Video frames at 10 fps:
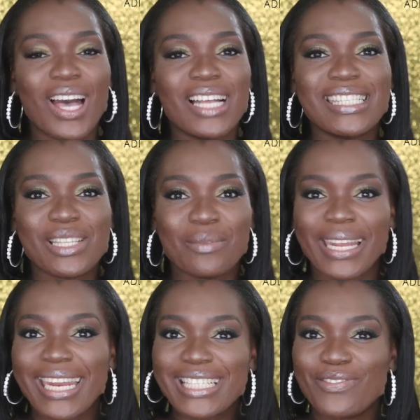Until
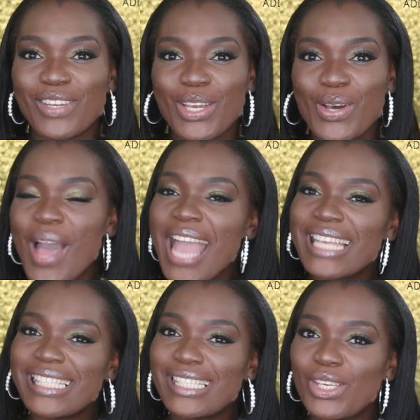my next video,
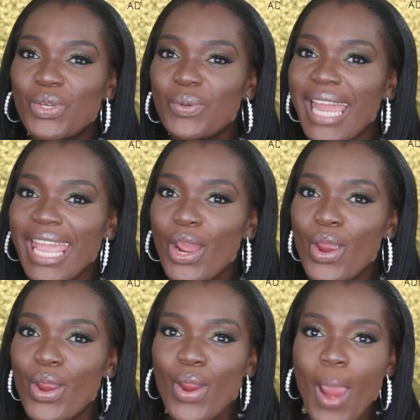see you
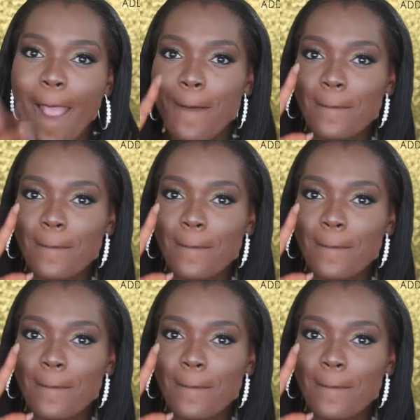later.